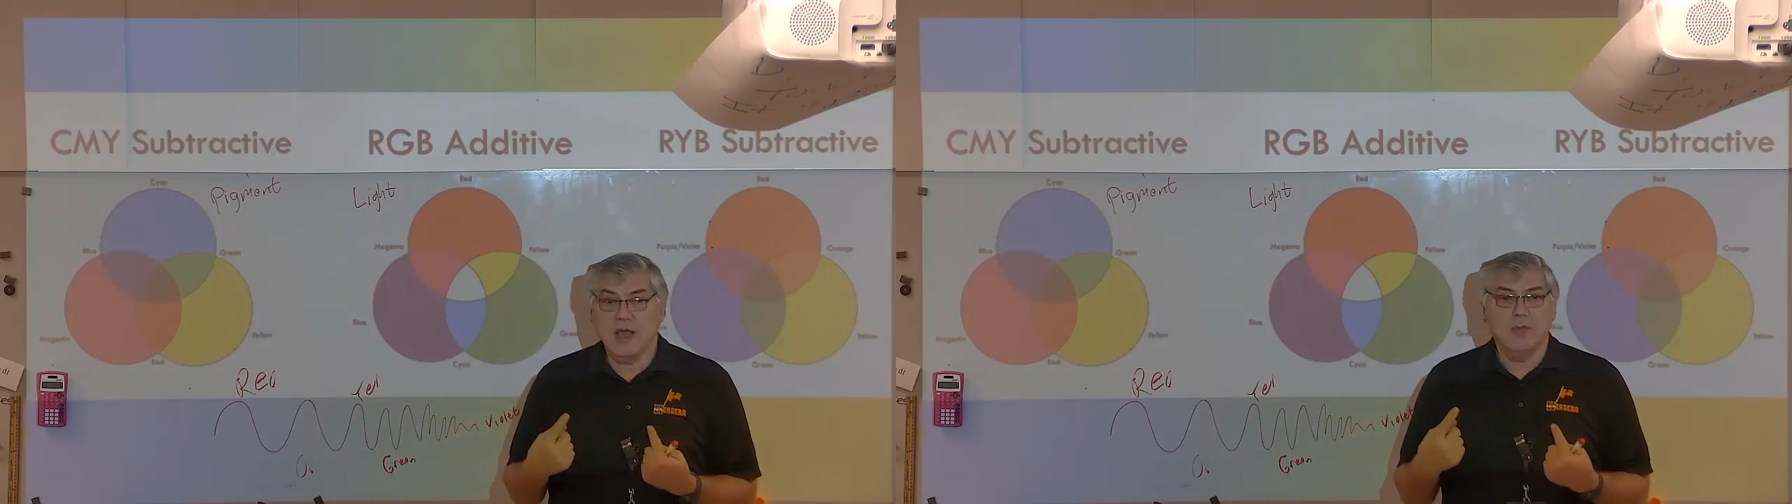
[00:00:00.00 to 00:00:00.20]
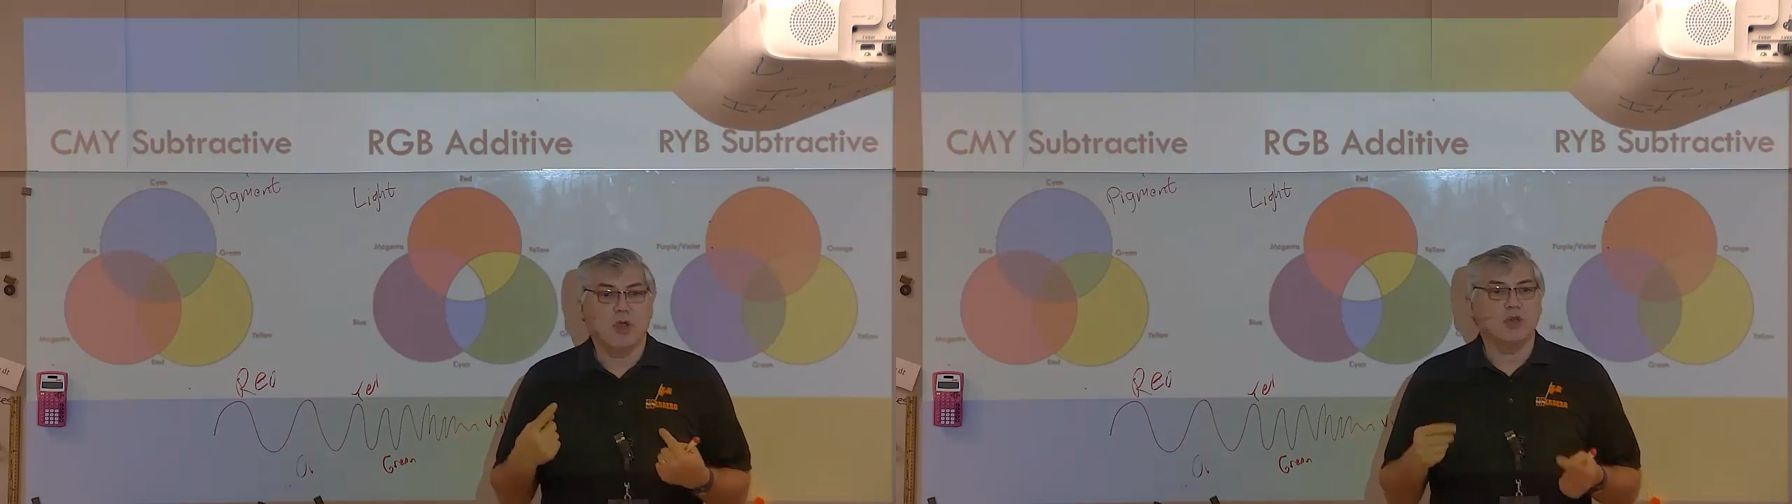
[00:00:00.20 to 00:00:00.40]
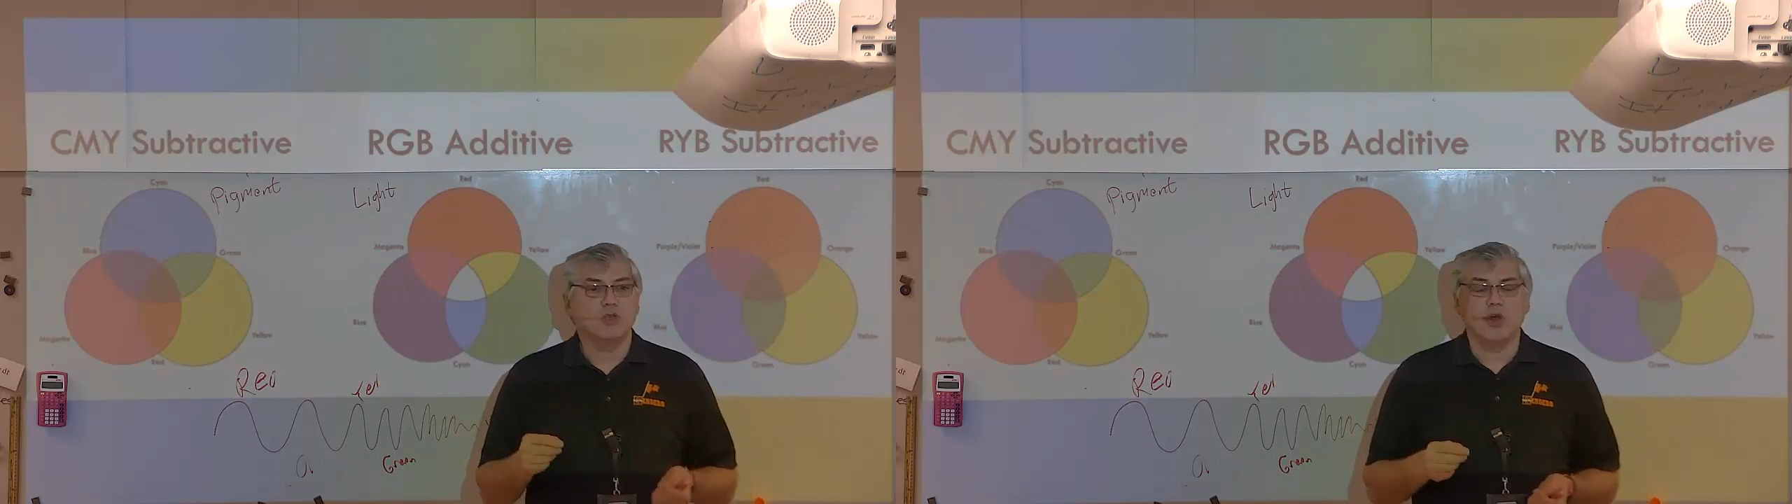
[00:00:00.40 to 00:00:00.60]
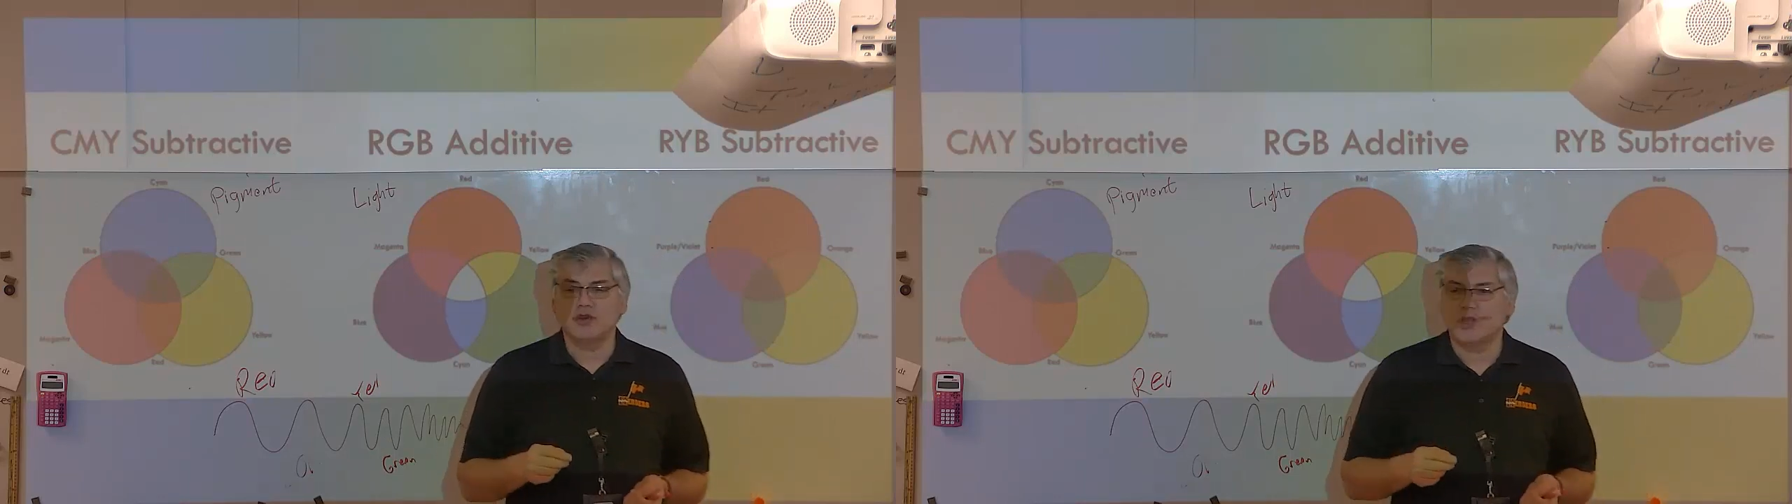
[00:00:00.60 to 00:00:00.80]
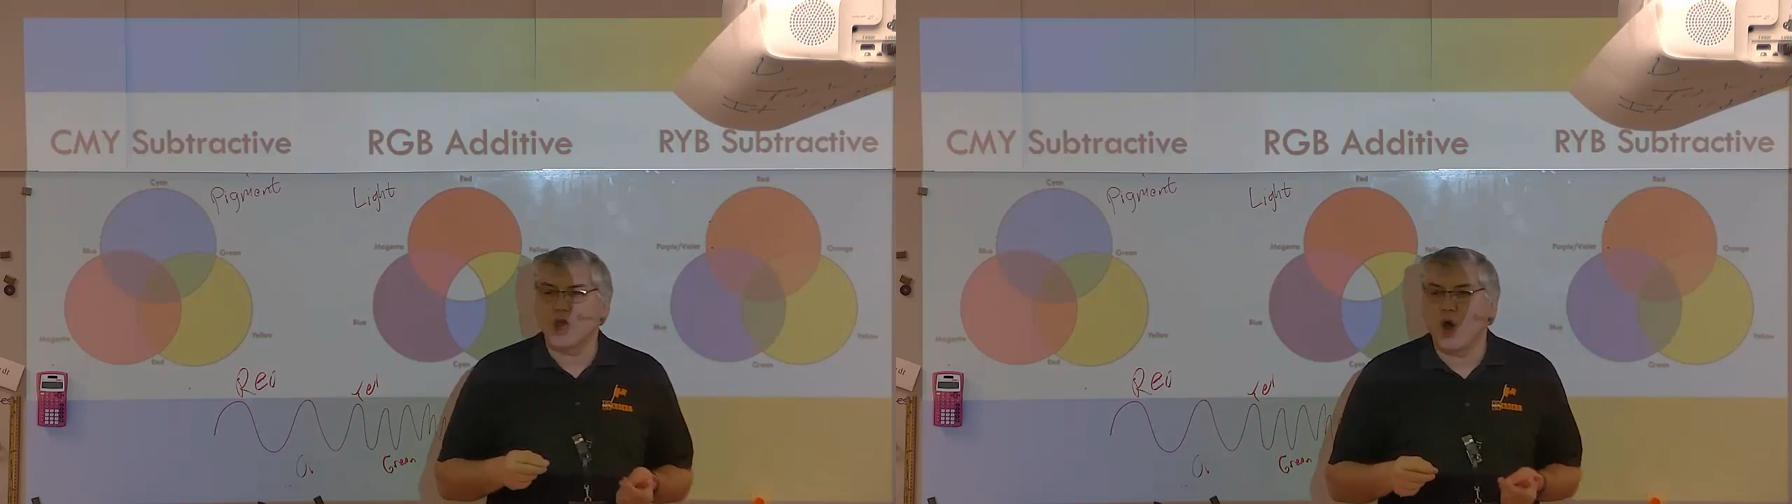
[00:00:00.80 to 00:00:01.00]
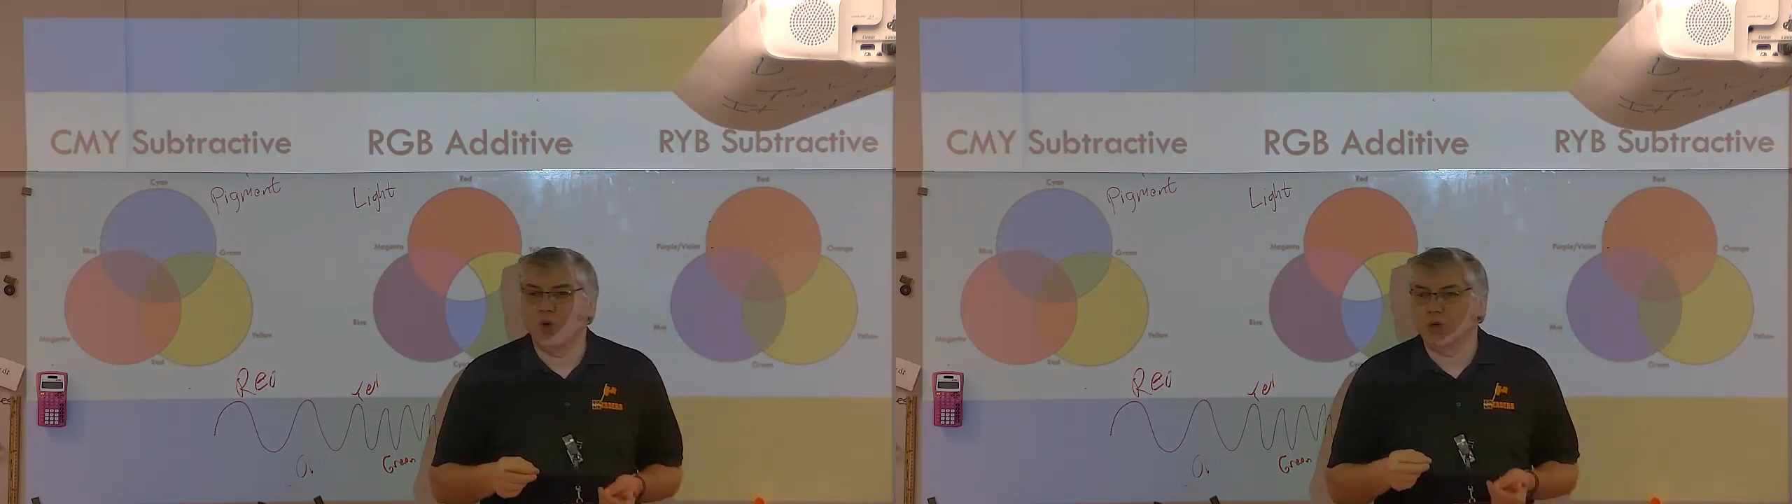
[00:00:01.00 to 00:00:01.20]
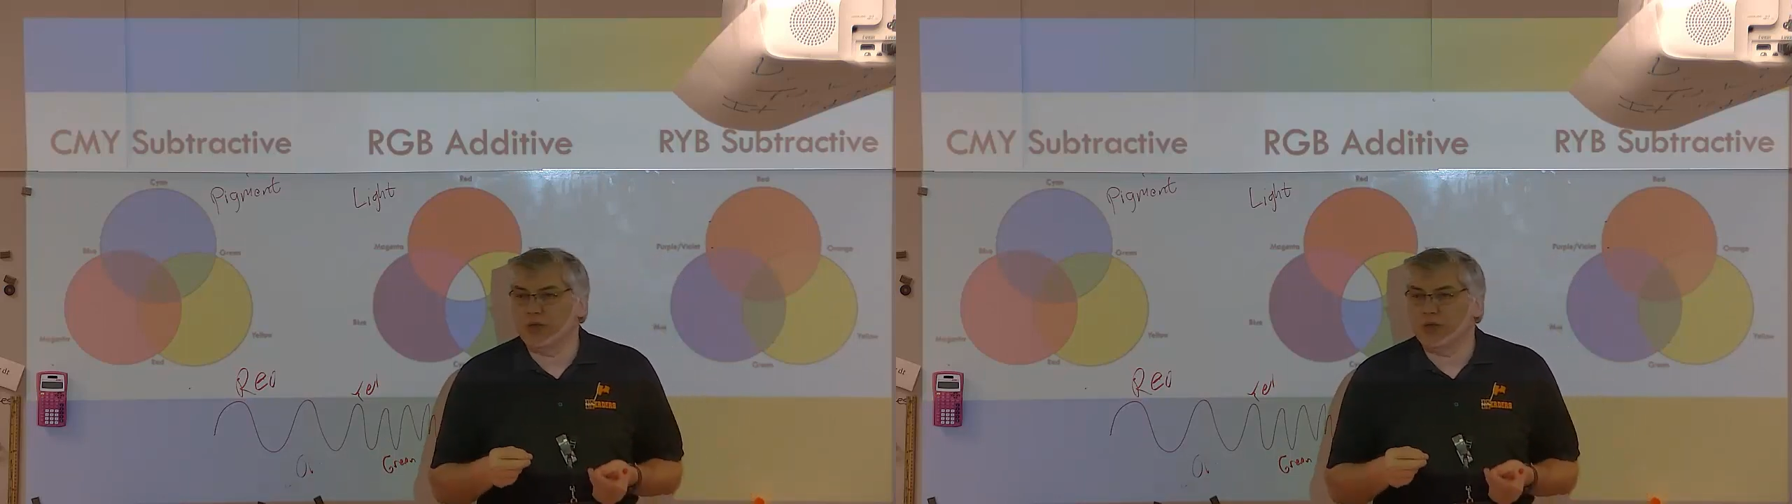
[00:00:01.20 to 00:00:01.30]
because those are the only